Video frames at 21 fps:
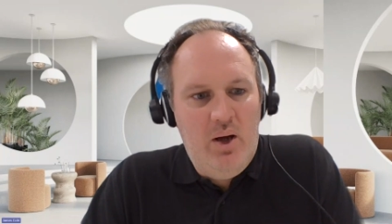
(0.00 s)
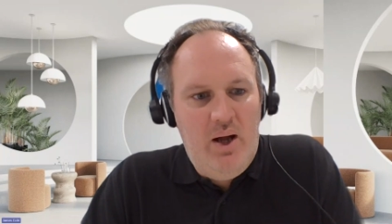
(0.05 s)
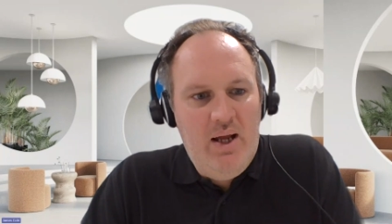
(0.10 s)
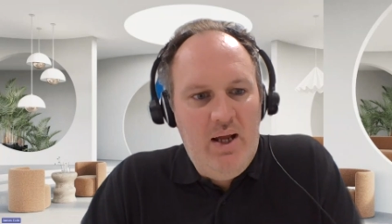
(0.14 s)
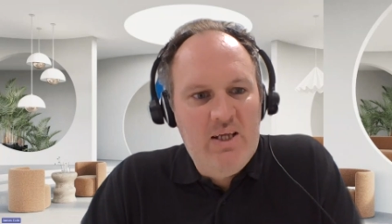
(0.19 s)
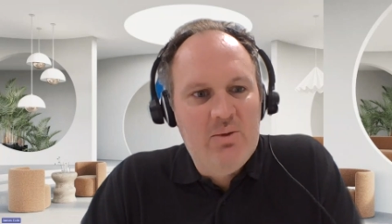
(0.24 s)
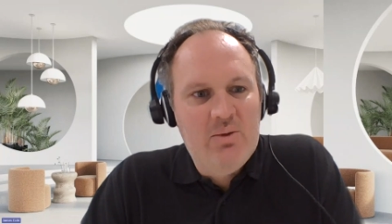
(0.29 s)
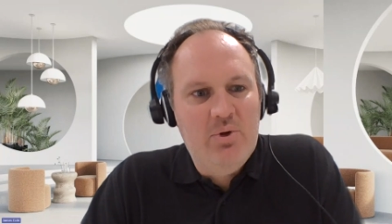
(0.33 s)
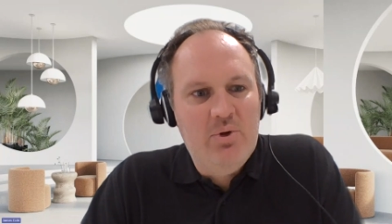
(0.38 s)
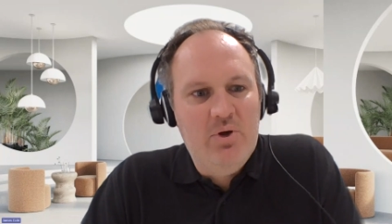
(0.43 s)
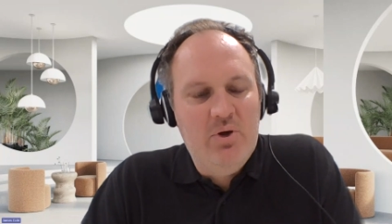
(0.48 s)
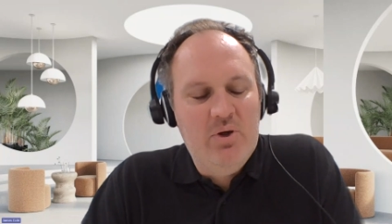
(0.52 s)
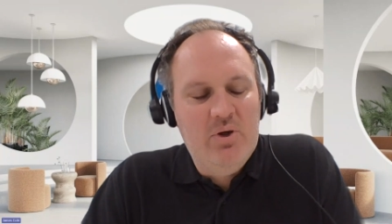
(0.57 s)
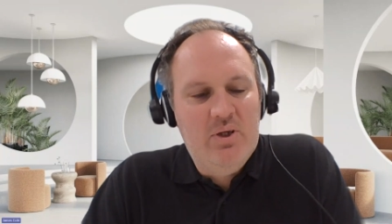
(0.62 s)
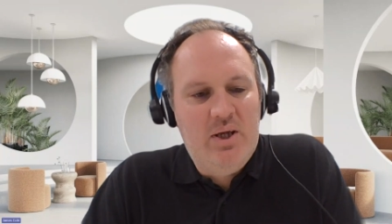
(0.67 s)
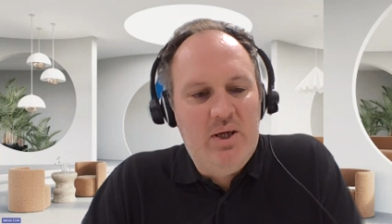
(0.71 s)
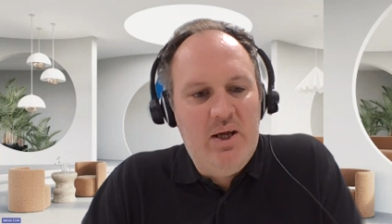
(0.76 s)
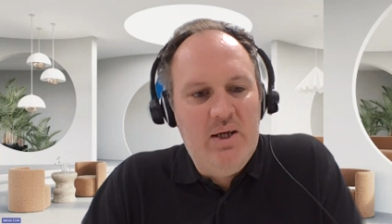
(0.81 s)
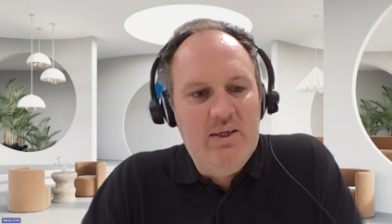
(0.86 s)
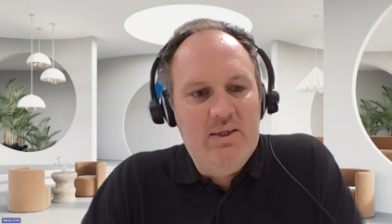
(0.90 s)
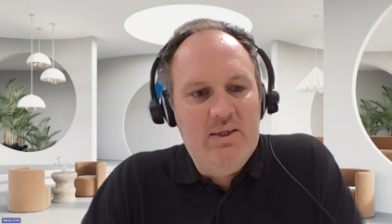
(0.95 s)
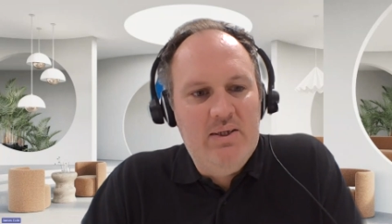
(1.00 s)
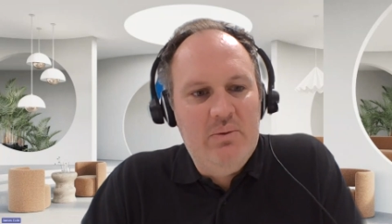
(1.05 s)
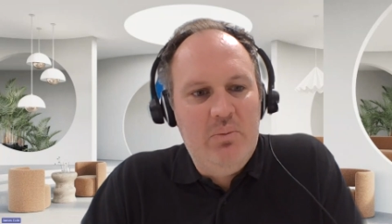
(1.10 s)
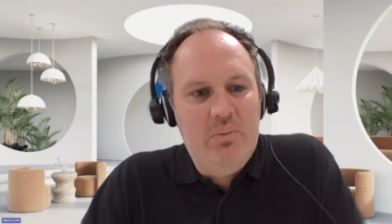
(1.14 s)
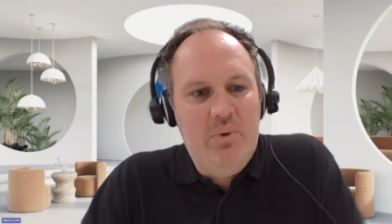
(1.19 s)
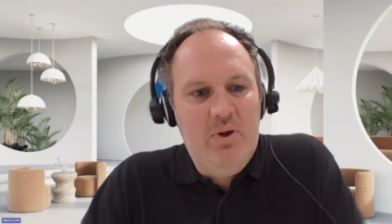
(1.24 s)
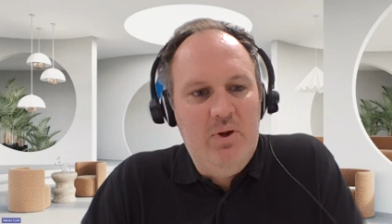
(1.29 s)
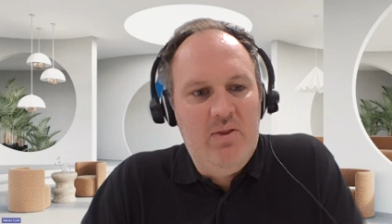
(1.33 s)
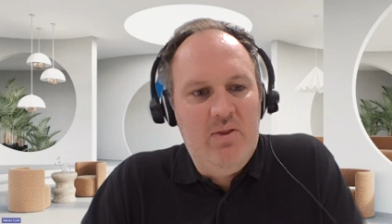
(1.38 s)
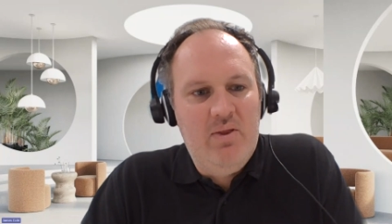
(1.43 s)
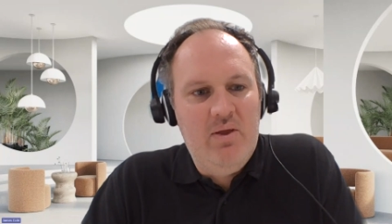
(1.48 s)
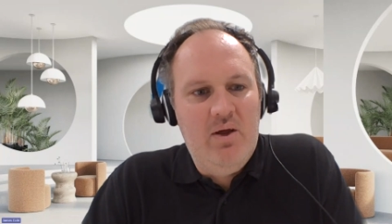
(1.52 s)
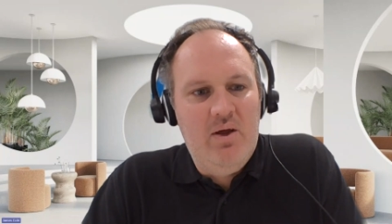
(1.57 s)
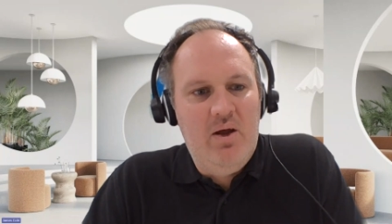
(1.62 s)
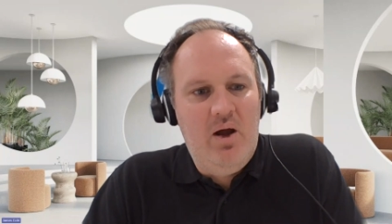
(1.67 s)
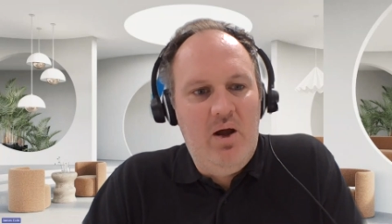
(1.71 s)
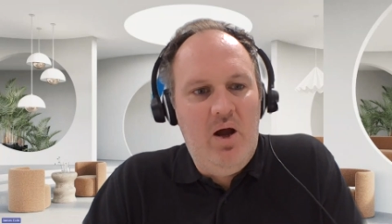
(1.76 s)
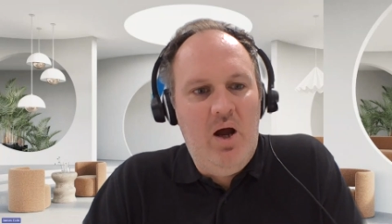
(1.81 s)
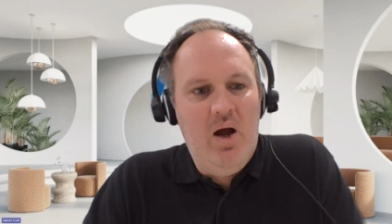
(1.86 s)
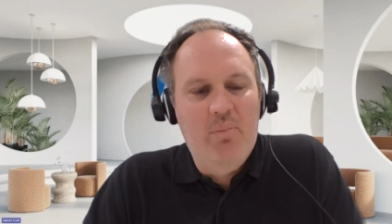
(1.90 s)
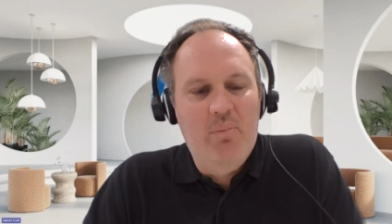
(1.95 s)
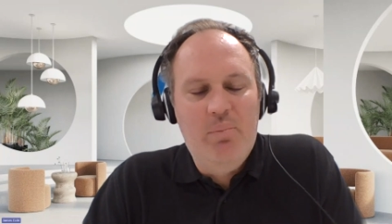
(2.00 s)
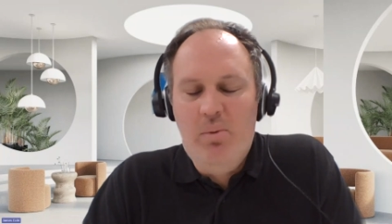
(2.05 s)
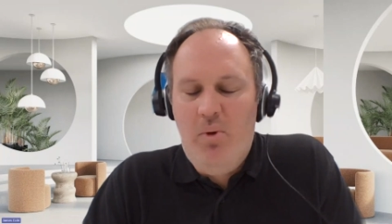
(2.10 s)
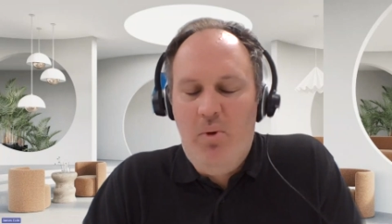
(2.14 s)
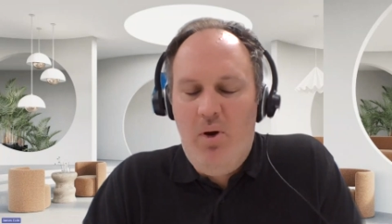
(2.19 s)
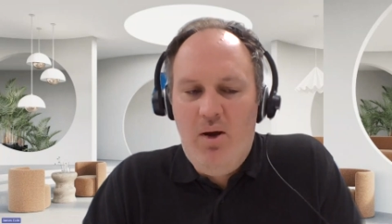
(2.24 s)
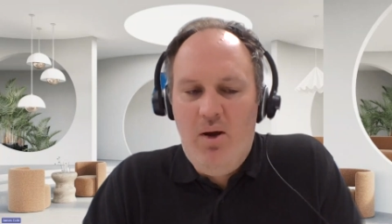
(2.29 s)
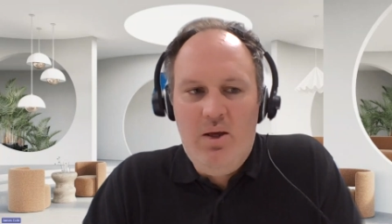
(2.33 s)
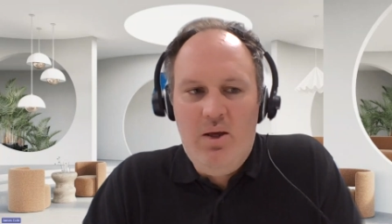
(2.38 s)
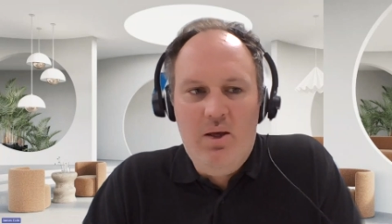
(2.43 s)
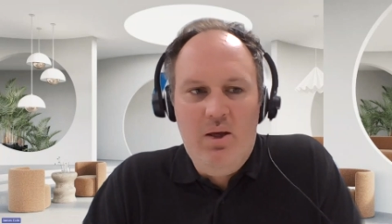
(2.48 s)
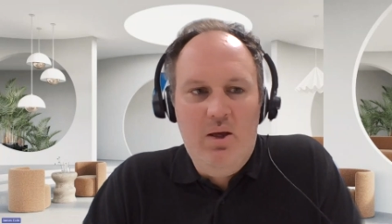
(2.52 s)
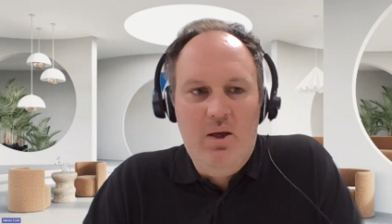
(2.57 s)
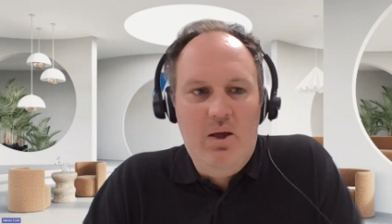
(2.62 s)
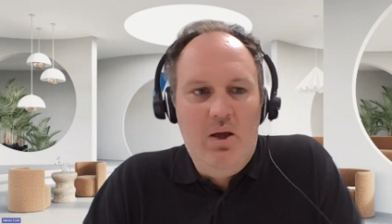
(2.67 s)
Ansible use case with IBMi.